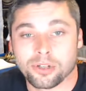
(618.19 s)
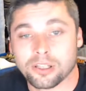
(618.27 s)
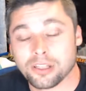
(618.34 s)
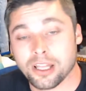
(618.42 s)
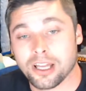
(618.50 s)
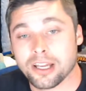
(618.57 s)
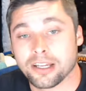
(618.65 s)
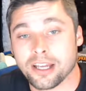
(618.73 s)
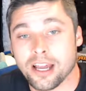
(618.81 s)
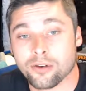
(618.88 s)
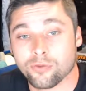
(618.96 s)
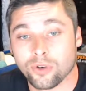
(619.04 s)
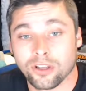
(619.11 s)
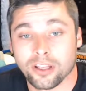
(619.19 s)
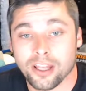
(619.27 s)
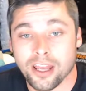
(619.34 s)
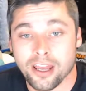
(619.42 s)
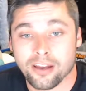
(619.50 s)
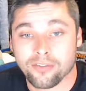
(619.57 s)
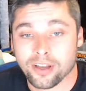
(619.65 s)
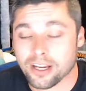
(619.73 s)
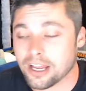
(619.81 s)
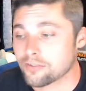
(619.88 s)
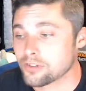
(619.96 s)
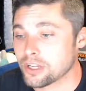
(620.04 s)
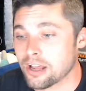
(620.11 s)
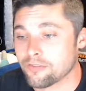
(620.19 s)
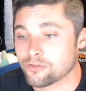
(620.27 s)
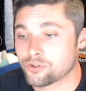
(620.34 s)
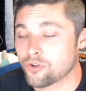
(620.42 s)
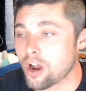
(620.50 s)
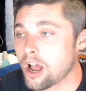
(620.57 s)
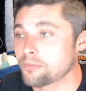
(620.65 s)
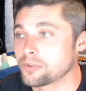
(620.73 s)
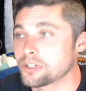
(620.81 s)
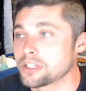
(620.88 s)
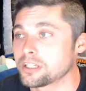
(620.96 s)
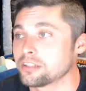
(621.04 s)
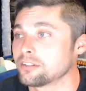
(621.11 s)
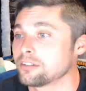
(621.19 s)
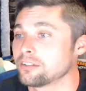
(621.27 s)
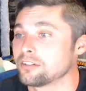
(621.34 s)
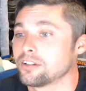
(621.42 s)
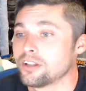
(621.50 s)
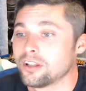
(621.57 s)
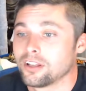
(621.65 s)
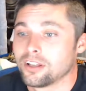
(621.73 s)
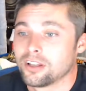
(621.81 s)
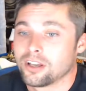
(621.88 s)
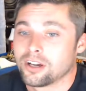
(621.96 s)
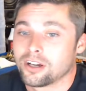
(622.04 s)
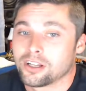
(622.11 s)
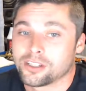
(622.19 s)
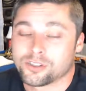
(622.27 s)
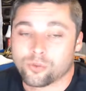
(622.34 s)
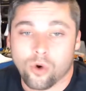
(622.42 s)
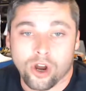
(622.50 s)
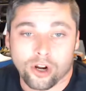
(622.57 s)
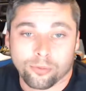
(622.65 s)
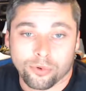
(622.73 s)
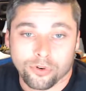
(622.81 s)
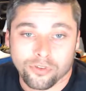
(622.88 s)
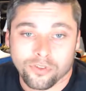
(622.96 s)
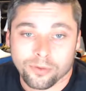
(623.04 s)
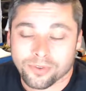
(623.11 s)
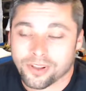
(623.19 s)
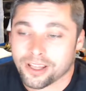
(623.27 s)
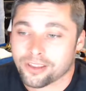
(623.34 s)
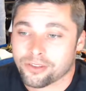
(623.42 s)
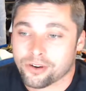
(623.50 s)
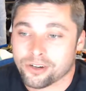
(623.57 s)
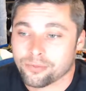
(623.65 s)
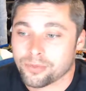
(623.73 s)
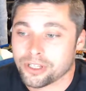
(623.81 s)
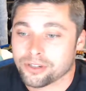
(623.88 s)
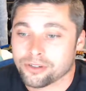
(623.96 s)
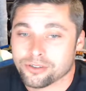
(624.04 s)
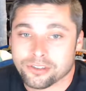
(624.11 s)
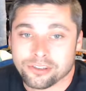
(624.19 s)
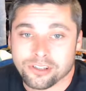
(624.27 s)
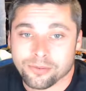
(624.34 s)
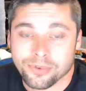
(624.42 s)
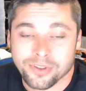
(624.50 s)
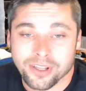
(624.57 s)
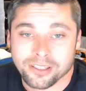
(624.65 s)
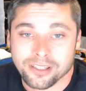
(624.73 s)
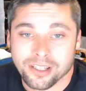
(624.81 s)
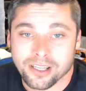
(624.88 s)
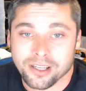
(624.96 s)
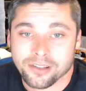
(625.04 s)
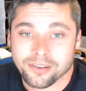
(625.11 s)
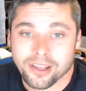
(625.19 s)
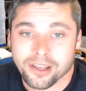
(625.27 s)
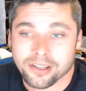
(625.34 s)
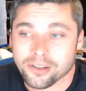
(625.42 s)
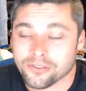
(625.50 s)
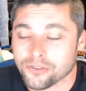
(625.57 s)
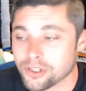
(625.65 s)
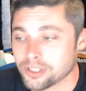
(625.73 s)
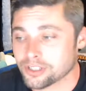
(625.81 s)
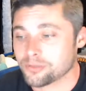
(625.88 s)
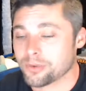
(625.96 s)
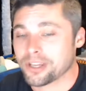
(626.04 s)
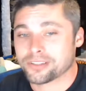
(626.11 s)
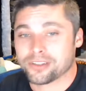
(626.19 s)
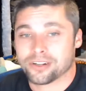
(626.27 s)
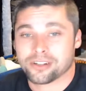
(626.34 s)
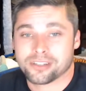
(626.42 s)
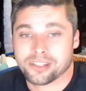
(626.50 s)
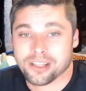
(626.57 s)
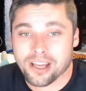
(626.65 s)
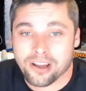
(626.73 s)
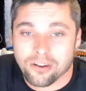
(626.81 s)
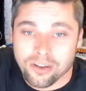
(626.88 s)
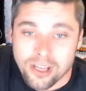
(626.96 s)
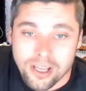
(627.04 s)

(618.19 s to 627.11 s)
Like, I really have. Like, I've dropped it, and it's waterproof up to like 30 meters or something like that. Like, you have to look at the specs on it to see how